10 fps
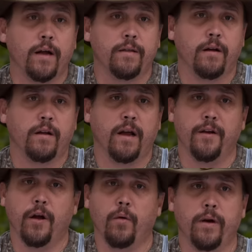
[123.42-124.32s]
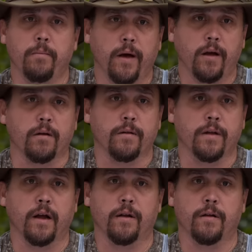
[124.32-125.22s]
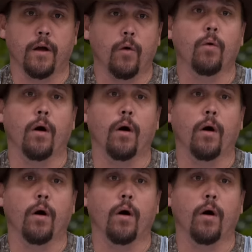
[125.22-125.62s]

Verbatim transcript: out there that I know any better than I know